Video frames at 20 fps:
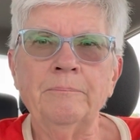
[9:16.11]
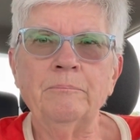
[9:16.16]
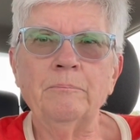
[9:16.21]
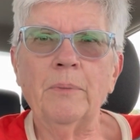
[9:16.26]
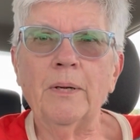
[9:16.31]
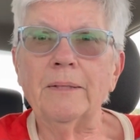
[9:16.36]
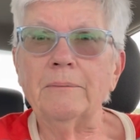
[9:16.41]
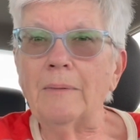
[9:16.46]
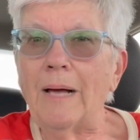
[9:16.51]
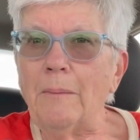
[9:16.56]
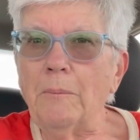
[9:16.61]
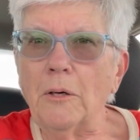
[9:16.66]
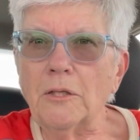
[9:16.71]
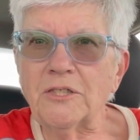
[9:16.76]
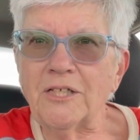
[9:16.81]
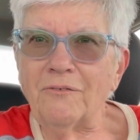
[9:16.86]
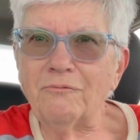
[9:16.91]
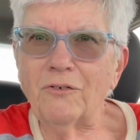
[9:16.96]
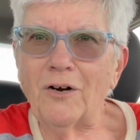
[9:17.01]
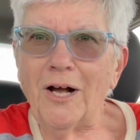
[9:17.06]
But I'm all
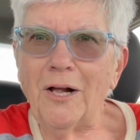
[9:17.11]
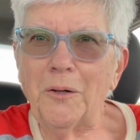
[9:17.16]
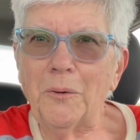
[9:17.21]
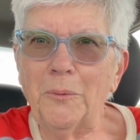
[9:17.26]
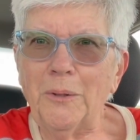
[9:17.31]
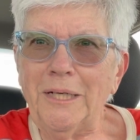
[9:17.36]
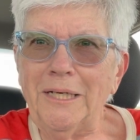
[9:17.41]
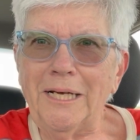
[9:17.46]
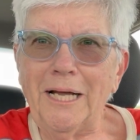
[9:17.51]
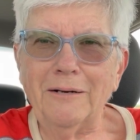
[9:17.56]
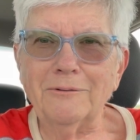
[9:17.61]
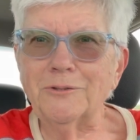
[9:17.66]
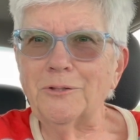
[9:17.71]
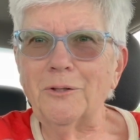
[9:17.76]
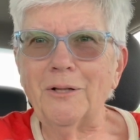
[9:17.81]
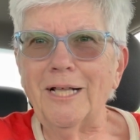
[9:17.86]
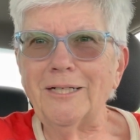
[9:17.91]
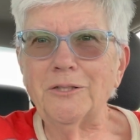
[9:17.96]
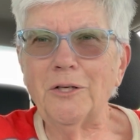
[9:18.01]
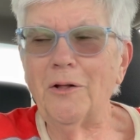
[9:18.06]
set for Halloween now,
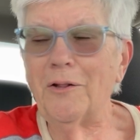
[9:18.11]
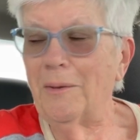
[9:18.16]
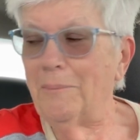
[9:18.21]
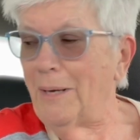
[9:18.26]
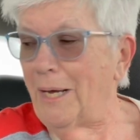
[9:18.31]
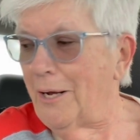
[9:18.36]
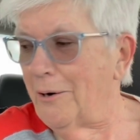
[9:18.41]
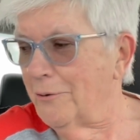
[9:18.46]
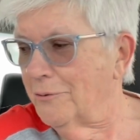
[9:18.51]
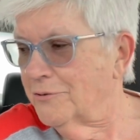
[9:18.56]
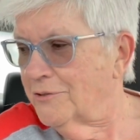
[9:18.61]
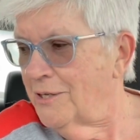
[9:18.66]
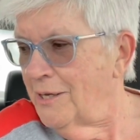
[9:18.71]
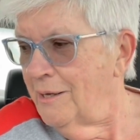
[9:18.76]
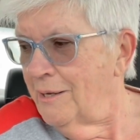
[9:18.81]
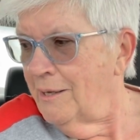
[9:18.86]
so that's all that matters.